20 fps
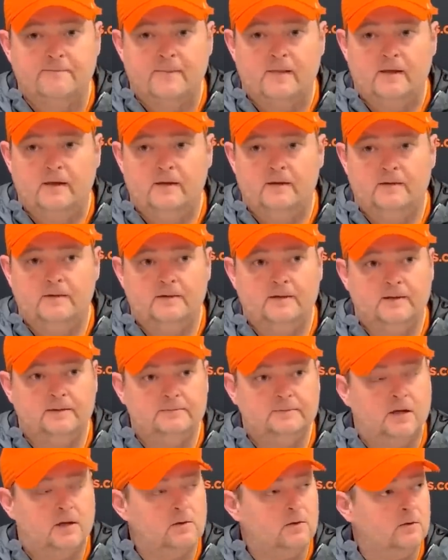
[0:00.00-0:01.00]
And
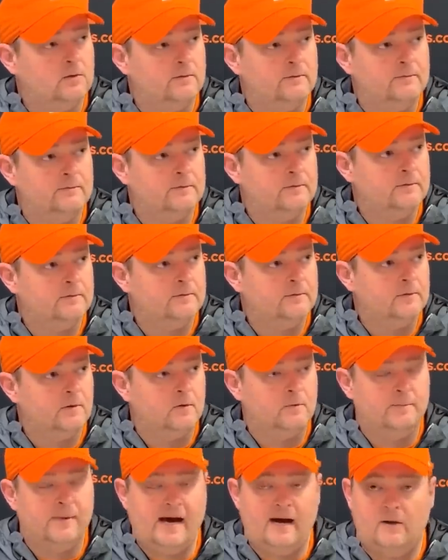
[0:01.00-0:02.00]
I'll go
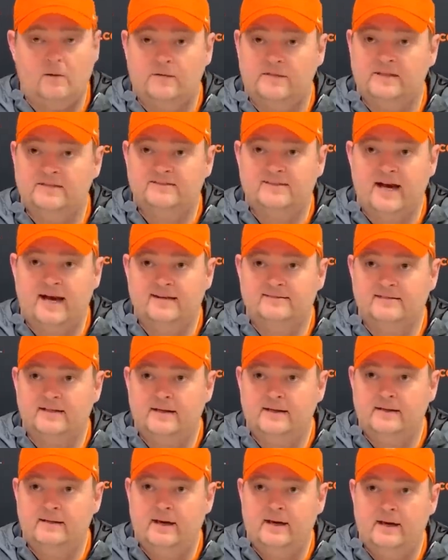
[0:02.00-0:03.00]
to battle with these guys
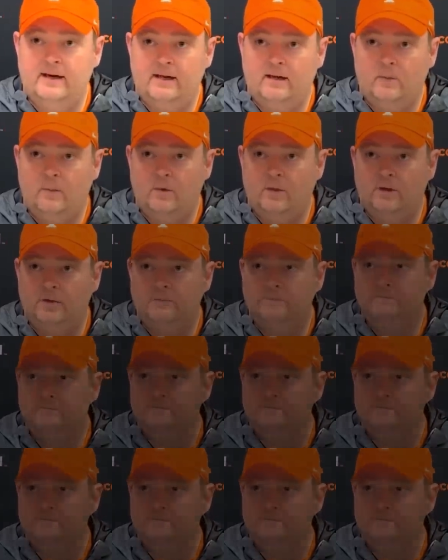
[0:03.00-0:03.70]
any day, anywhere.